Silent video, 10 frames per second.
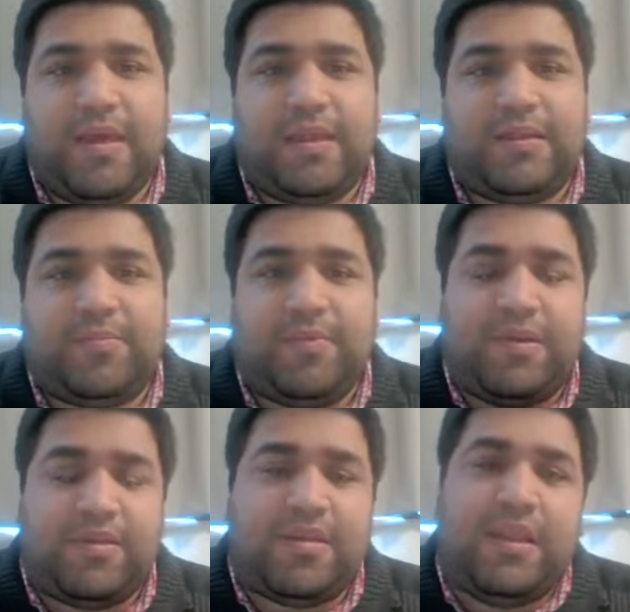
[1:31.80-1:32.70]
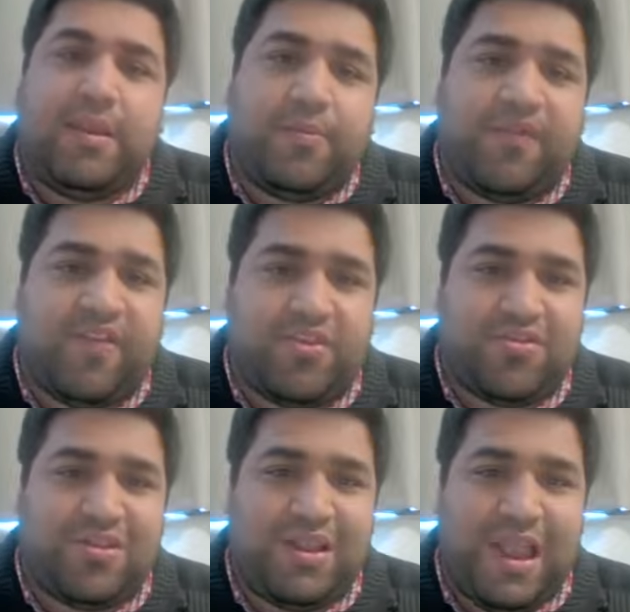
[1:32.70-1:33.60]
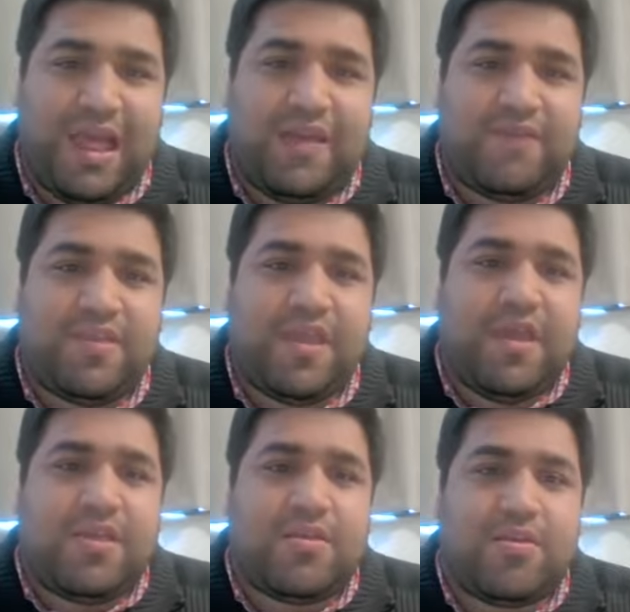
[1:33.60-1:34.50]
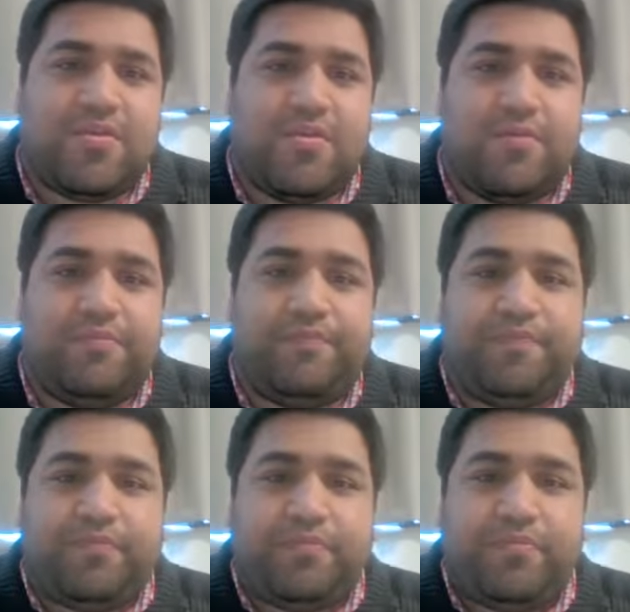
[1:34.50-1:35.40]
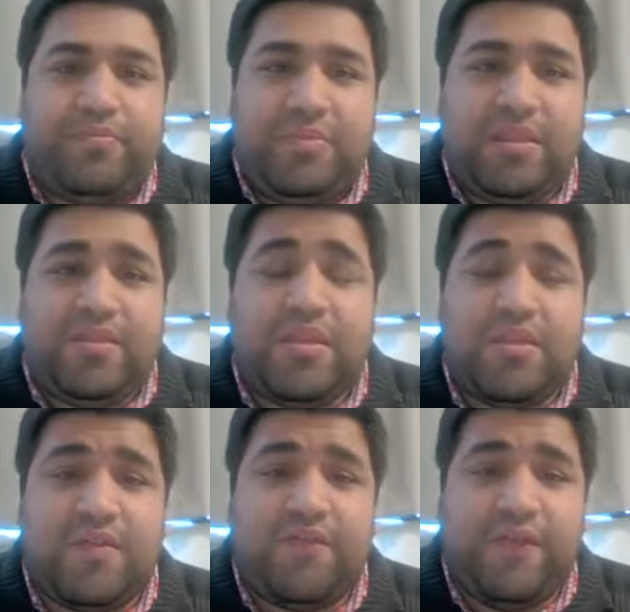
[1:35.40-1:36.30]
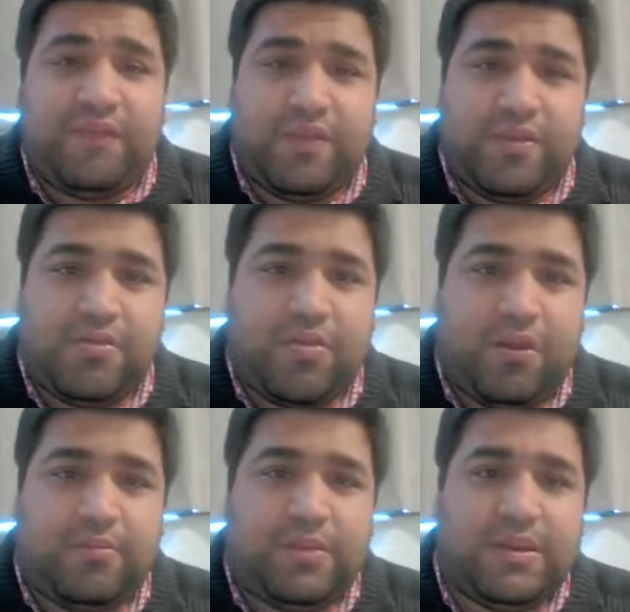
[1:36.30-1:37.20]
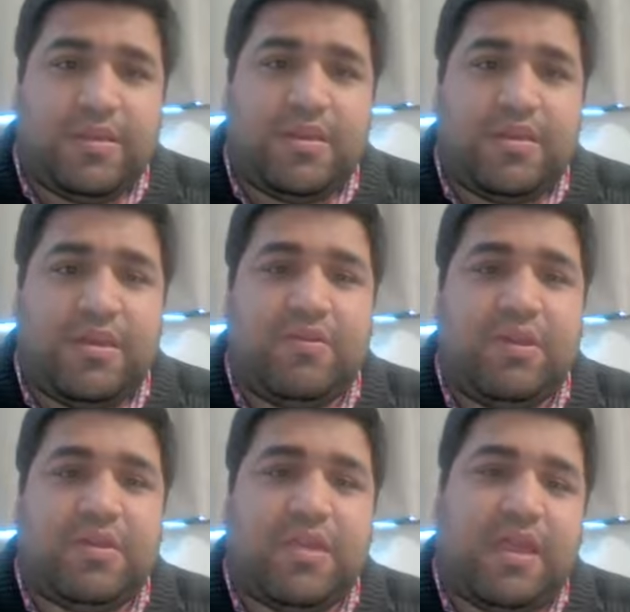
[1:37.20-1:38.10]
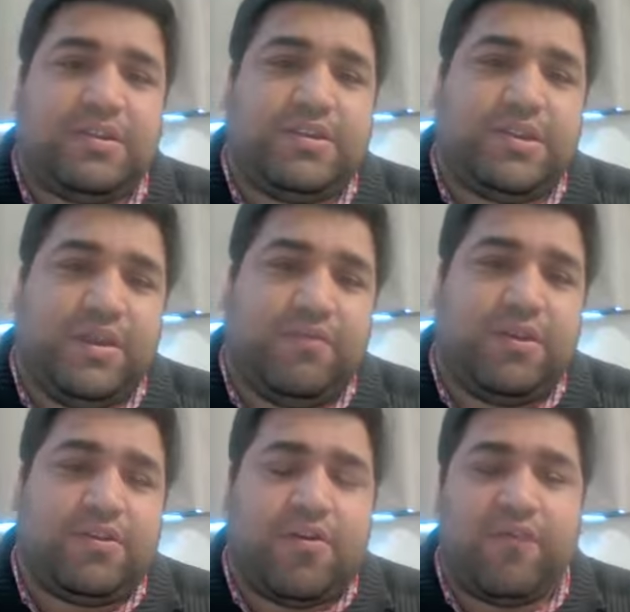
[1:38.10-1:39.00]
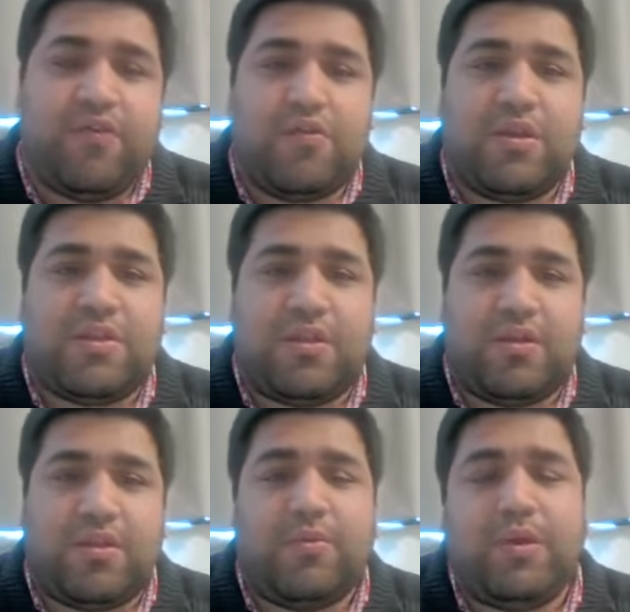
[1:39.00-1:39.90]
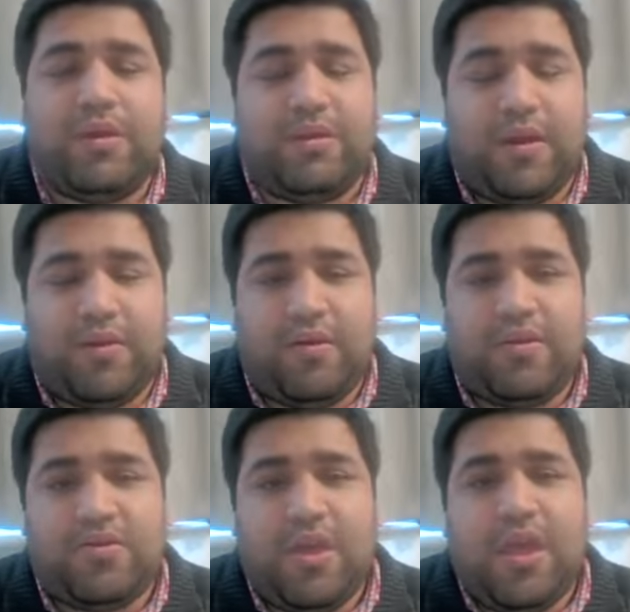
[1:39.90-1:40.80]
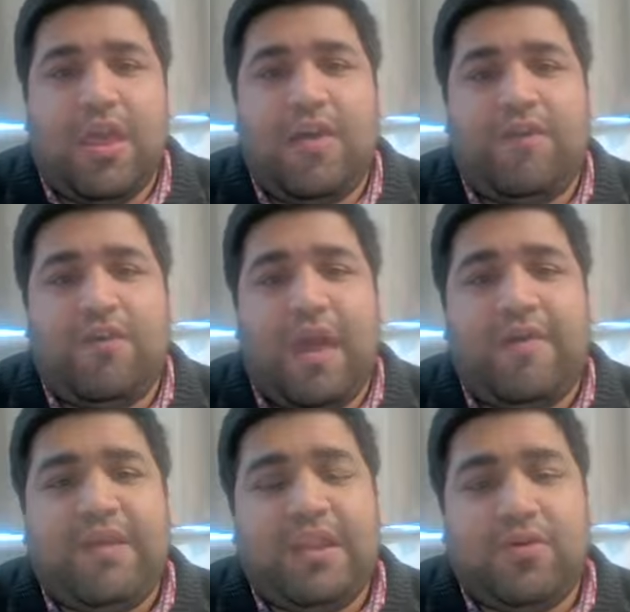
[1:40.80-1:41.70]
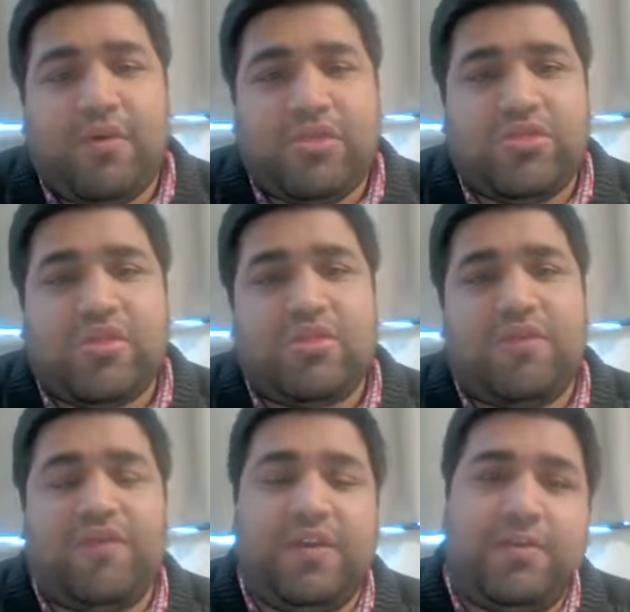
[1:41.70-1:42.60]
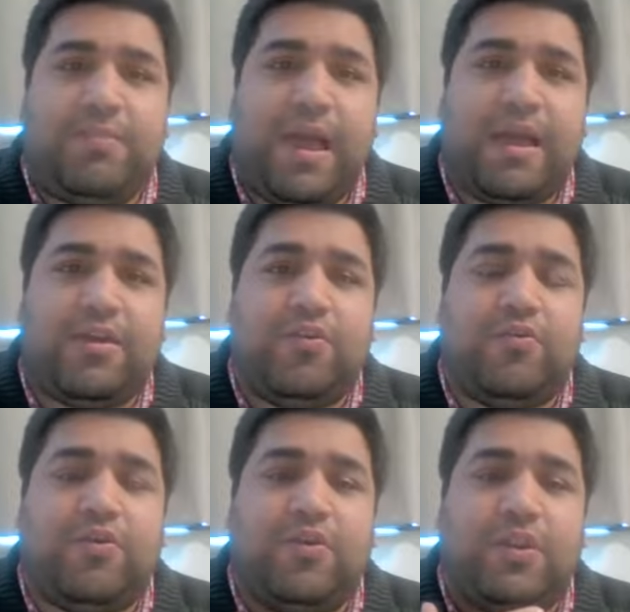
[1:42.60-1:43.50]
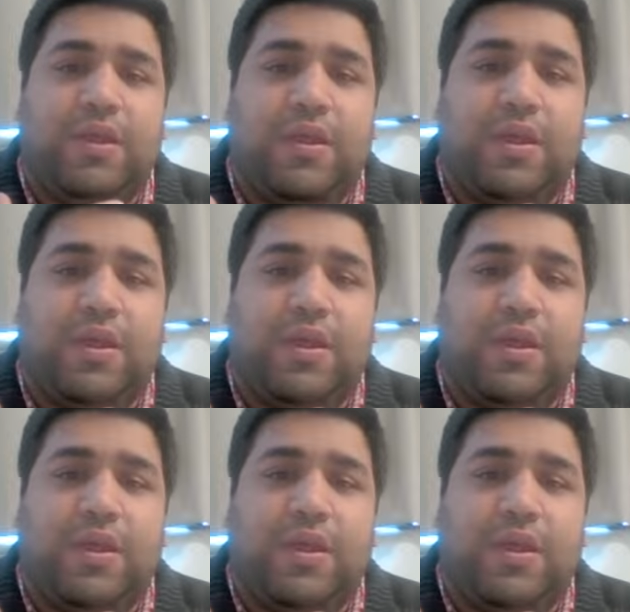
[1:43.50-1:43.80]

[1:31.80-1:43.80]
at our personal and professional lives. So, this is the fifth installment in the series, and today we are focusing on the word courage. If you have any questions or feedback, you could